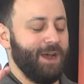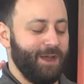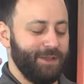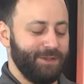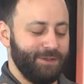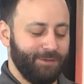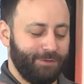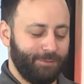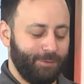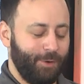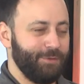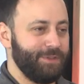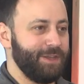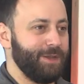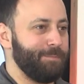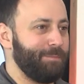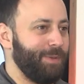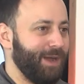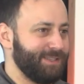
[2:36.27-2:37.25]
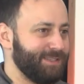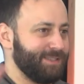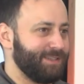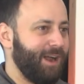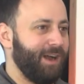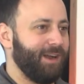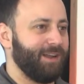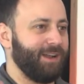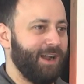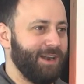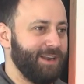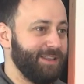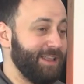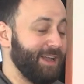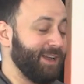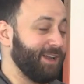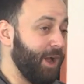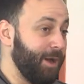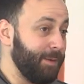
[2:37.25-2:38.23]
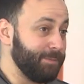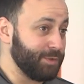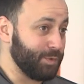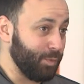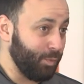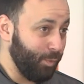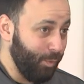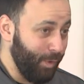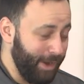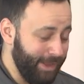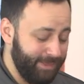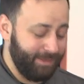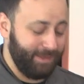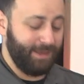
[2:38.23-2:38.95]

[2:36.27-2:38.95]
You throw the buttstock on it that comes with